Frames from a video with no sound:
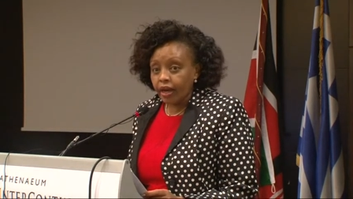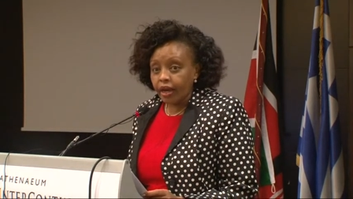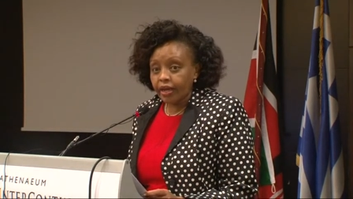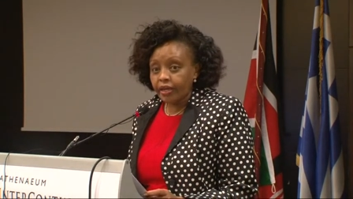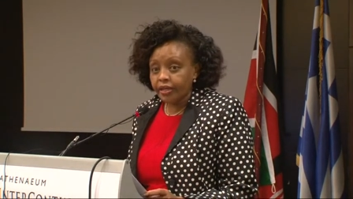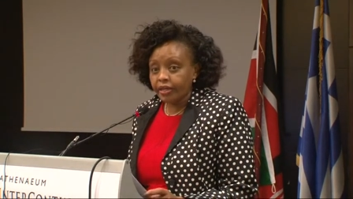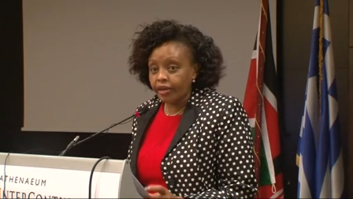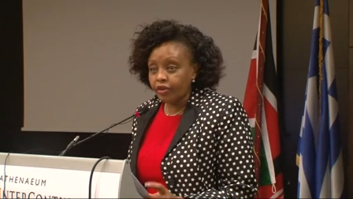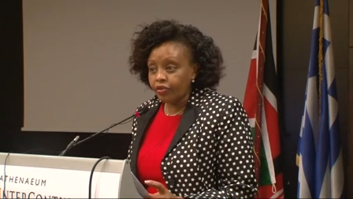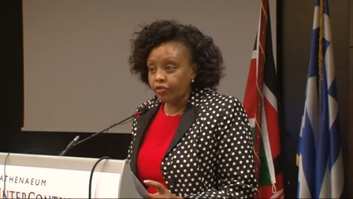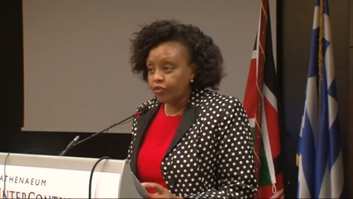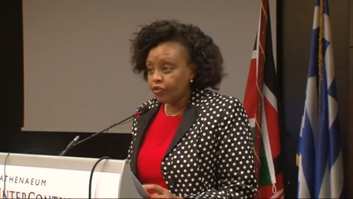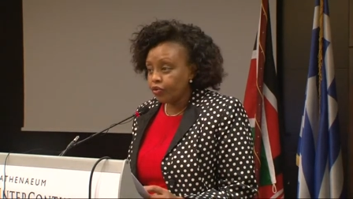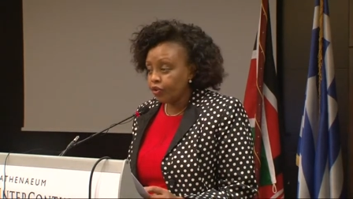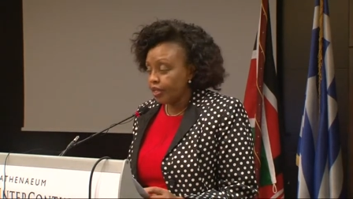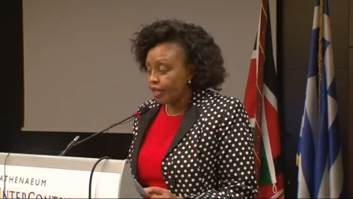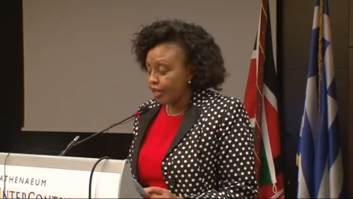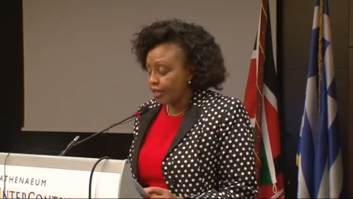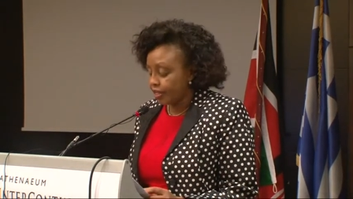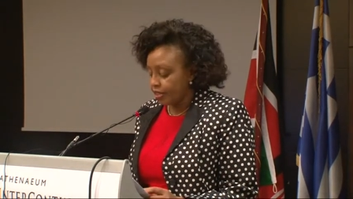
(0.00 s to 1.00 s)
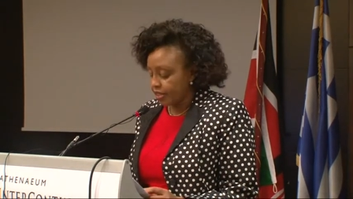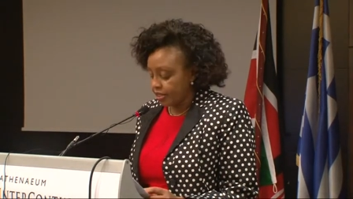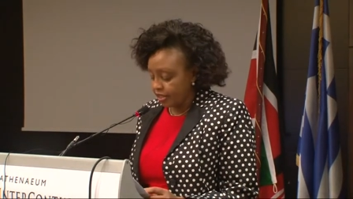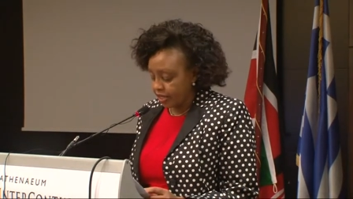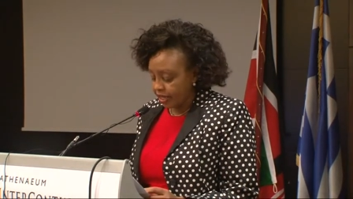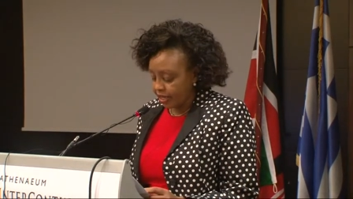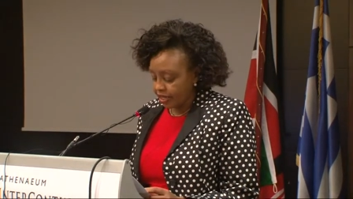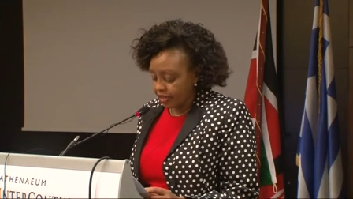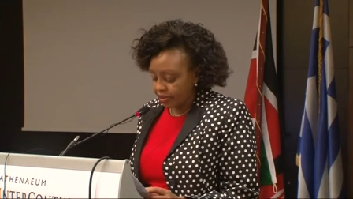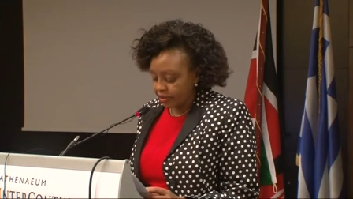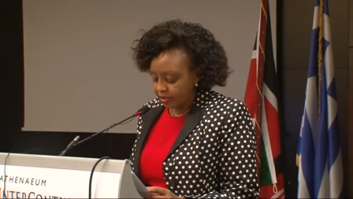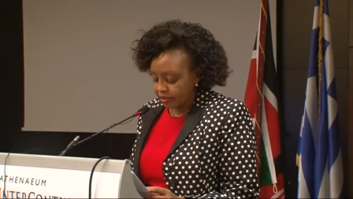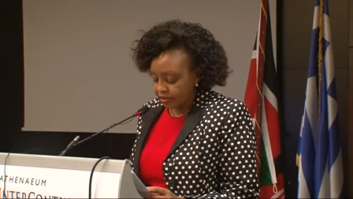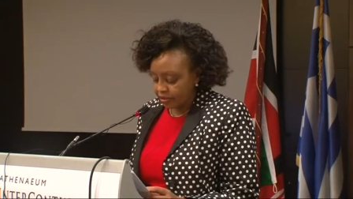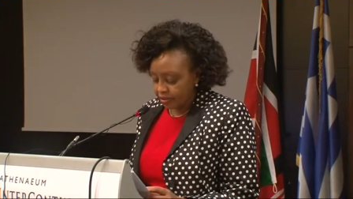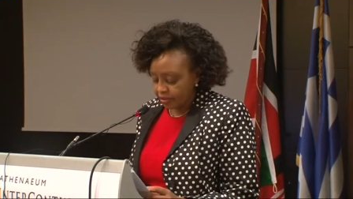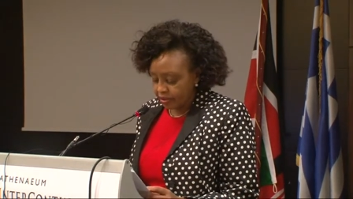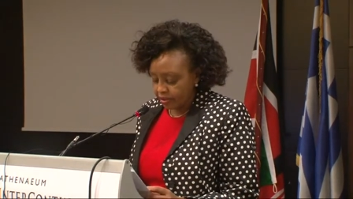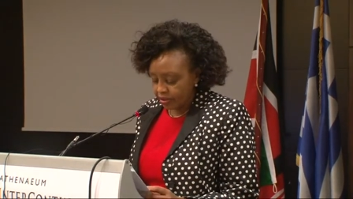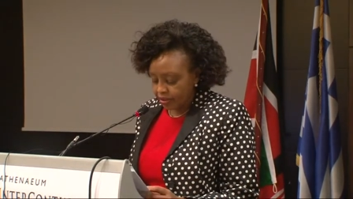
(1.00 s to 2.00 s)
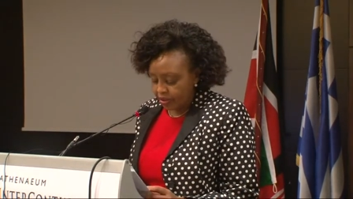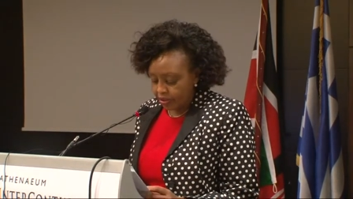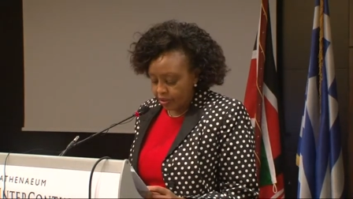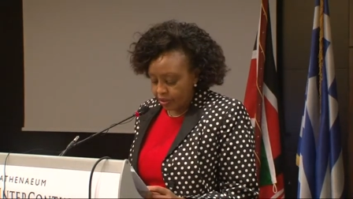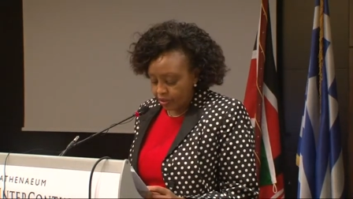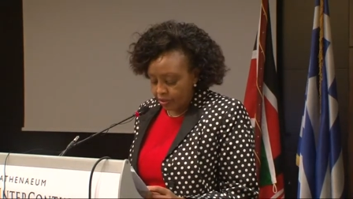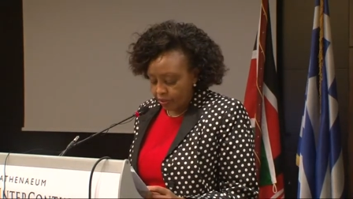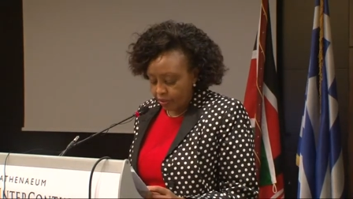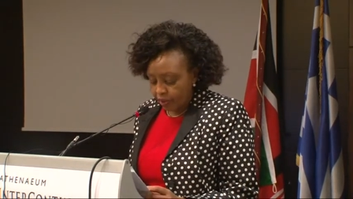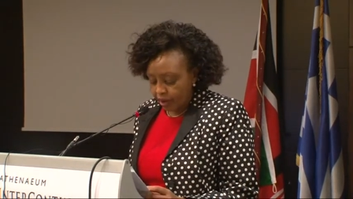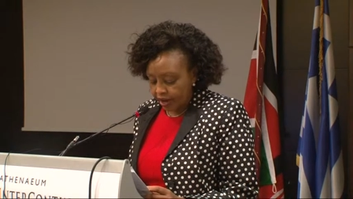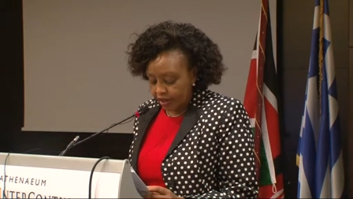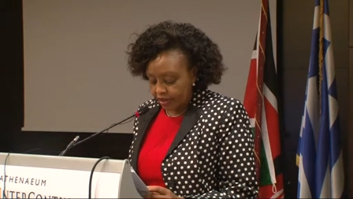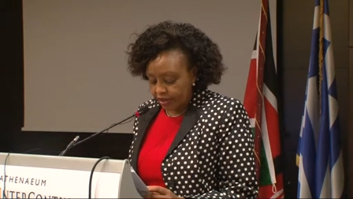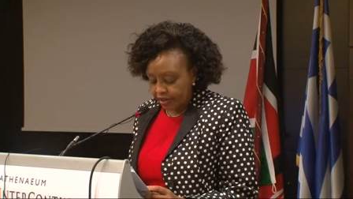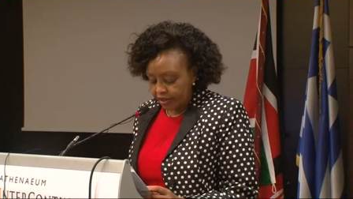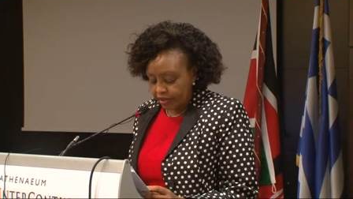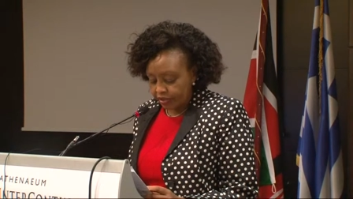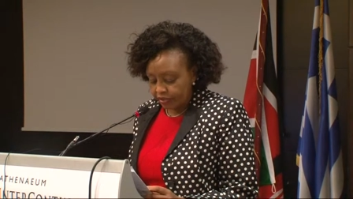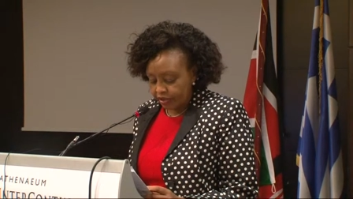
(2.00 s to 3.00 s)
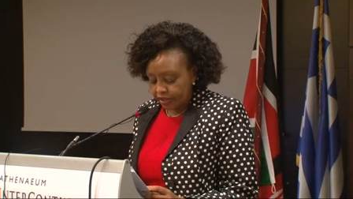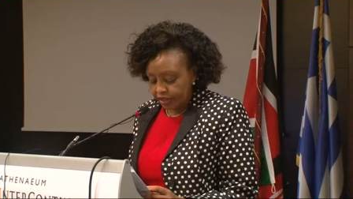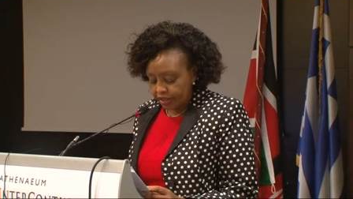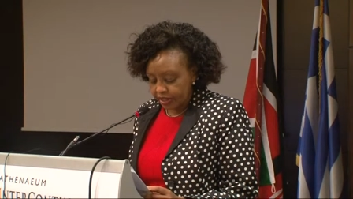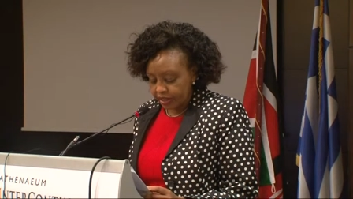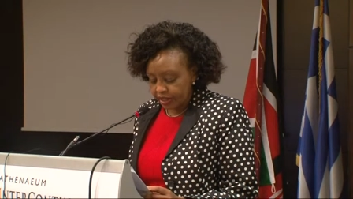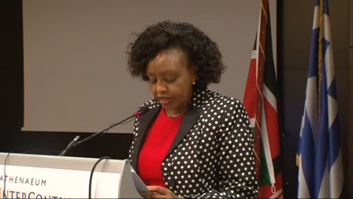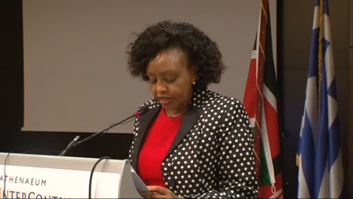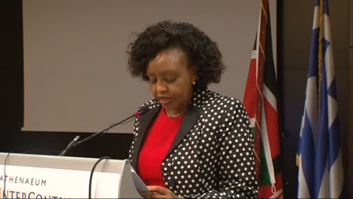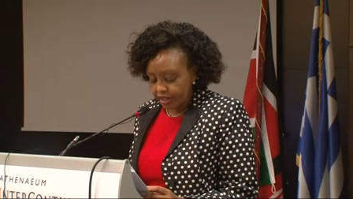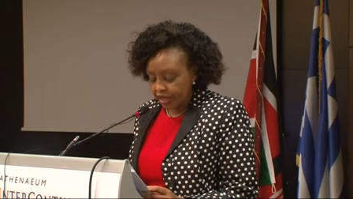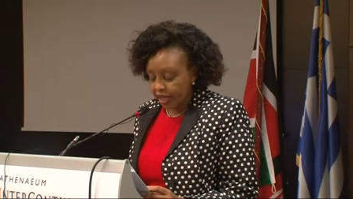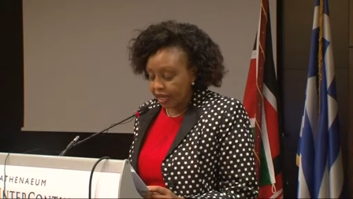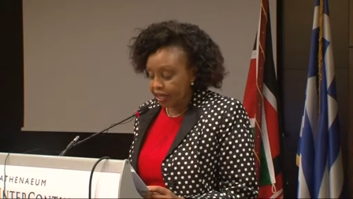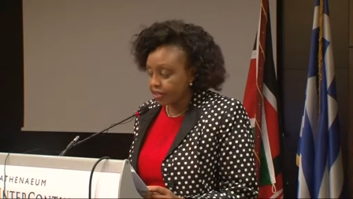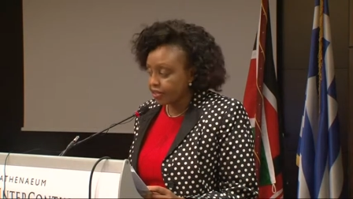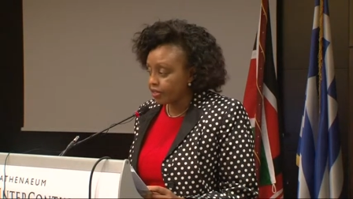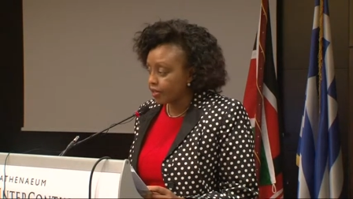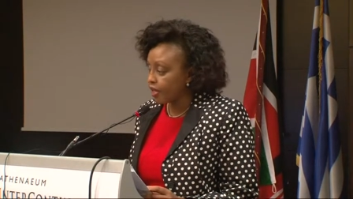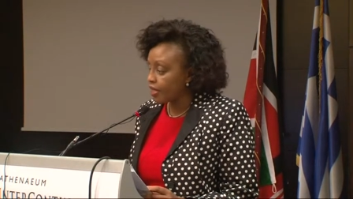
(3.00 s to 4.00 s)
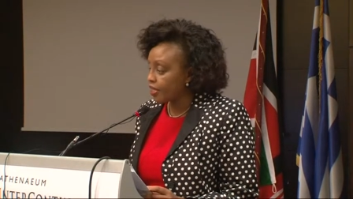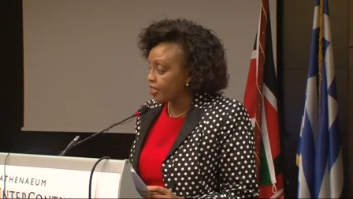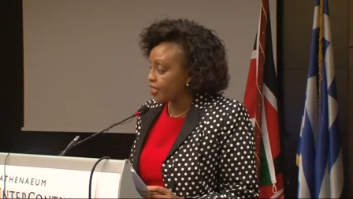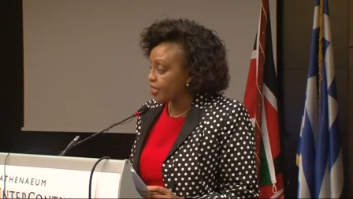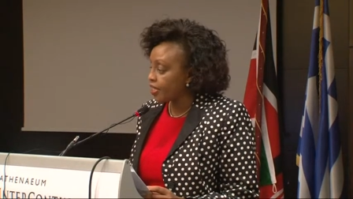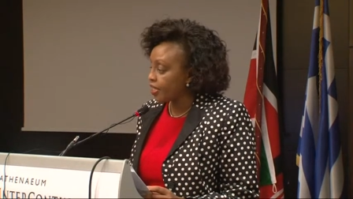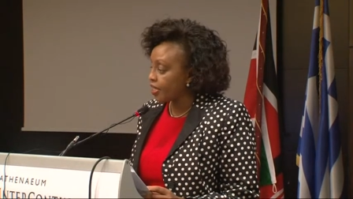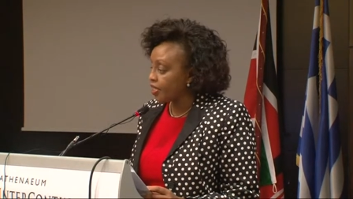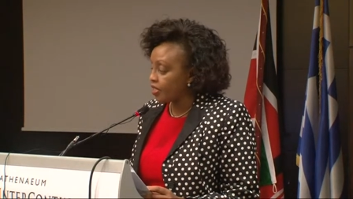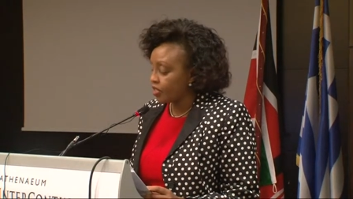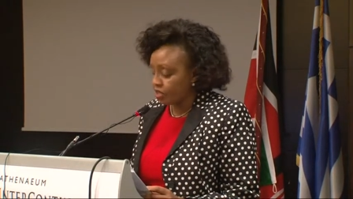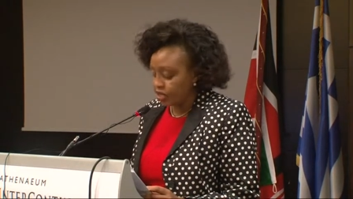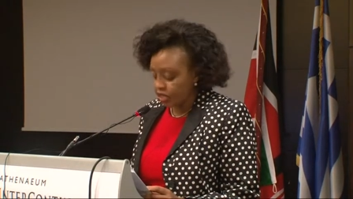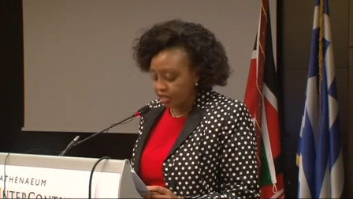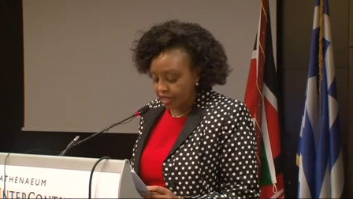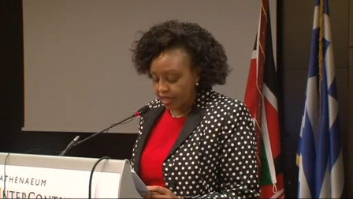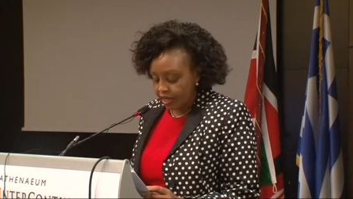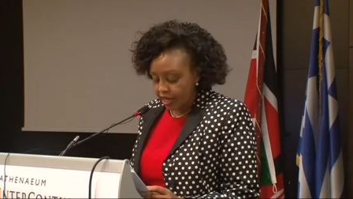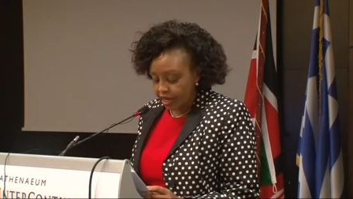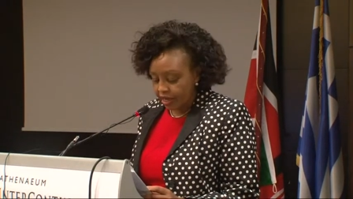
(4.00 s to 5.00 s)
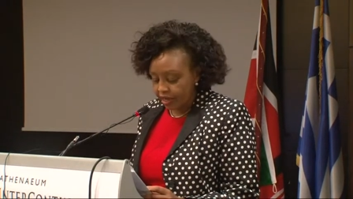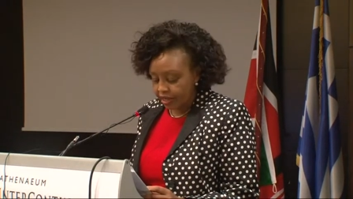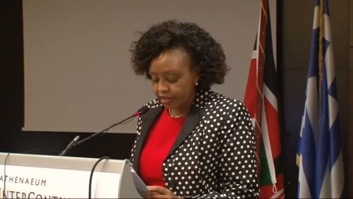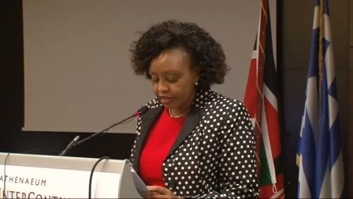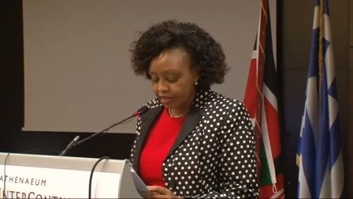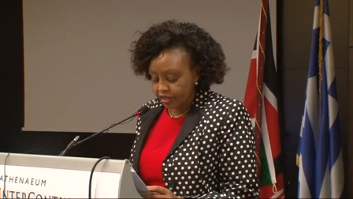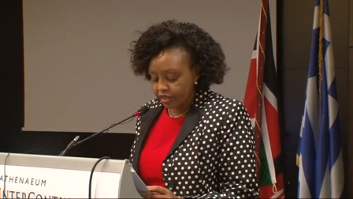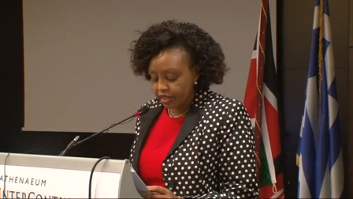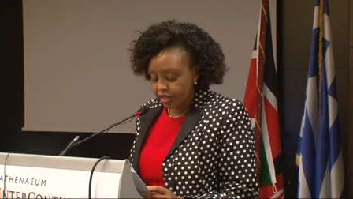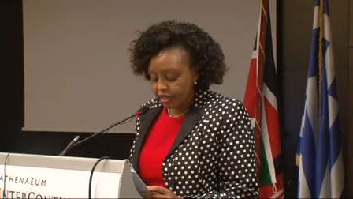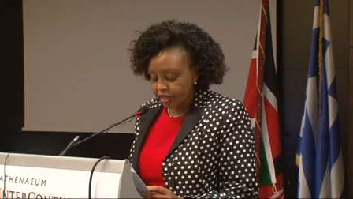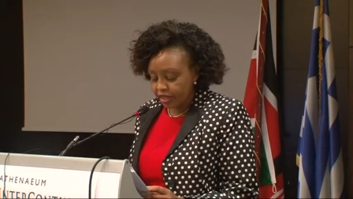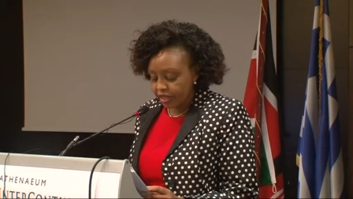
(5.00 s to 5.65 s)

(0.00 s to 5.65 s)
I now fully understand why the Greeks attract such large